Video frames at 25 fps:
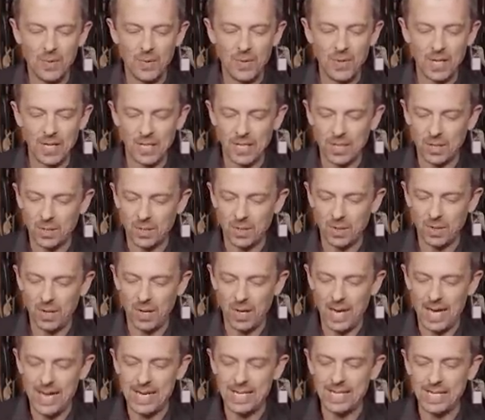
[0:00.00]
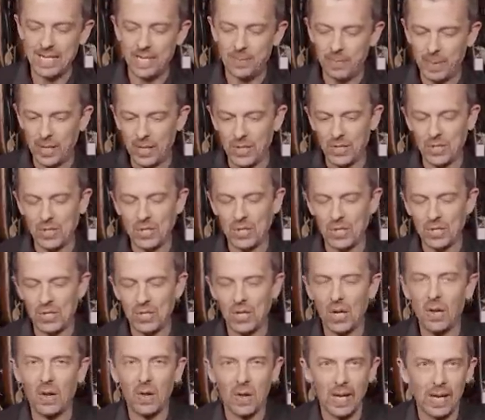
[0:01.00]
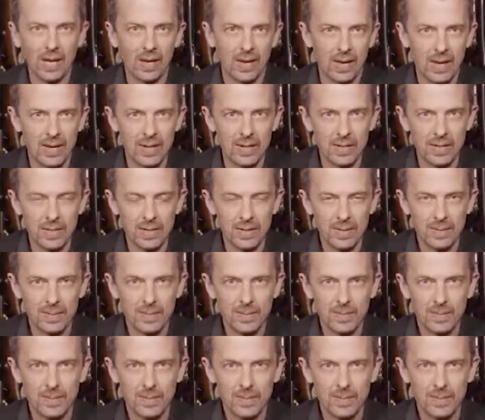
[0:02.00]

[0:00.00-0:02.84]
this ended because Sterling ended.